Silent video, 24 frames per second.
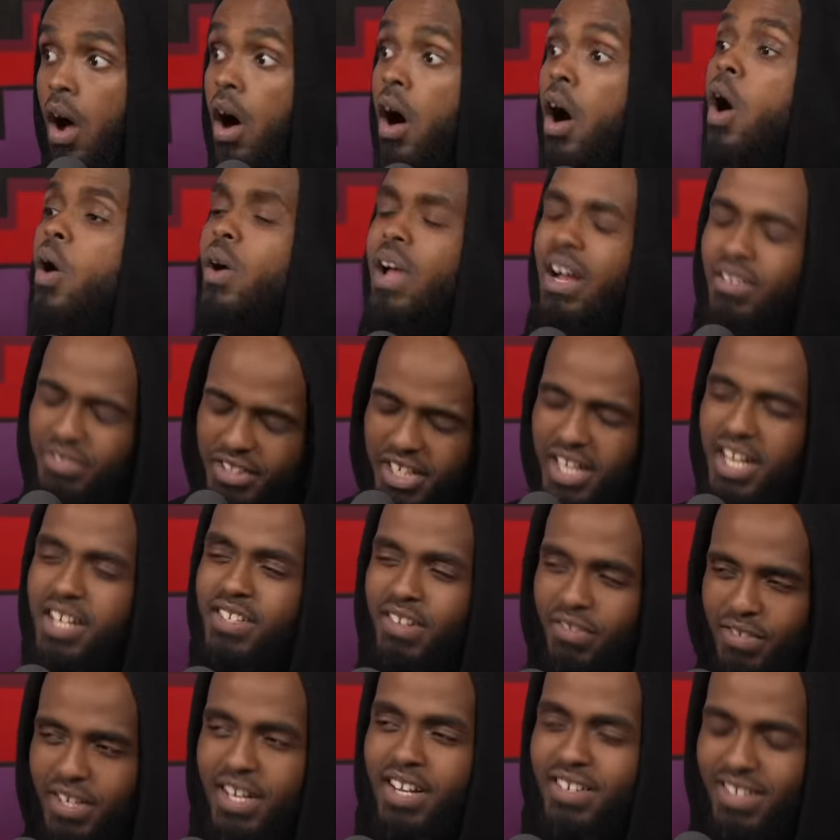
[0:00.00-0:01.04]
the next oh, yeah, I've
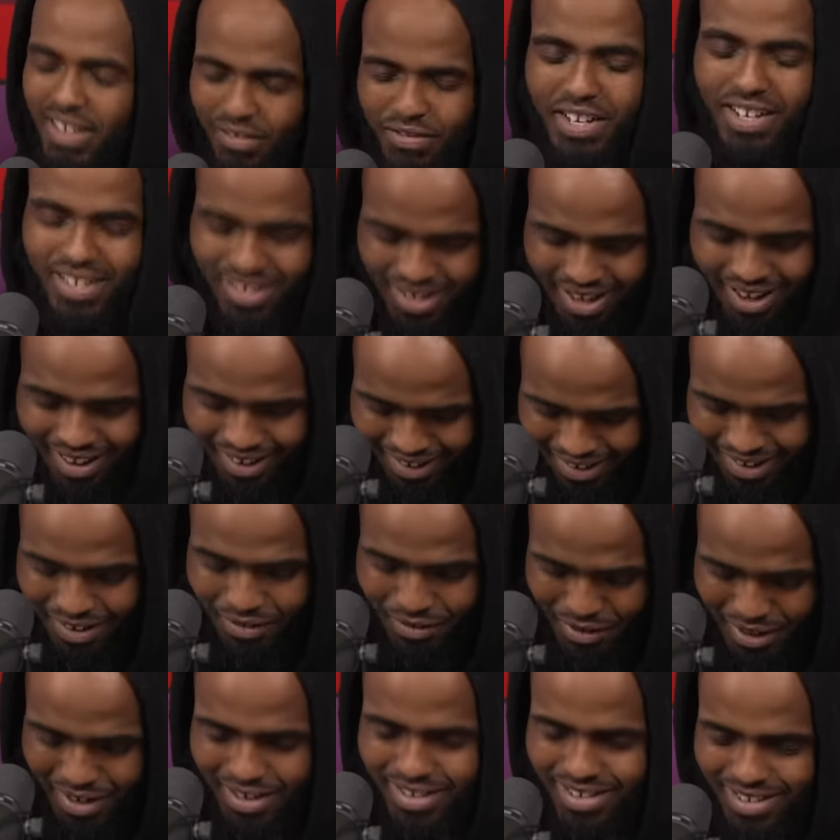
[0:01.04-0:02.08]
seen this. I've seen this. I've seen this. There you go.
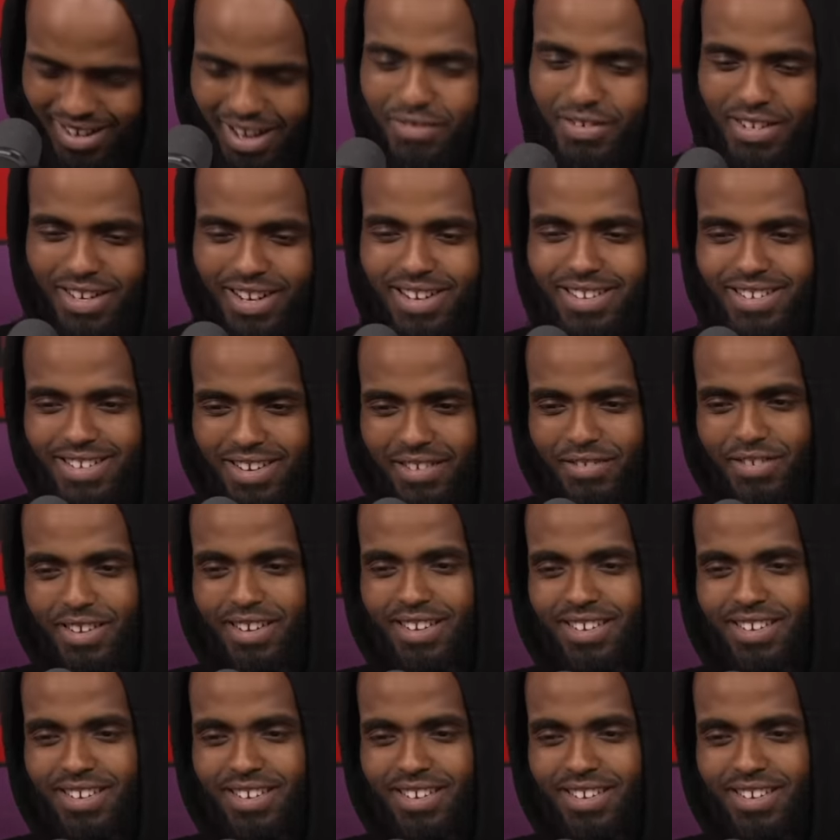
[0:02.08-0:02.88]
have You've seen this. I've seen this.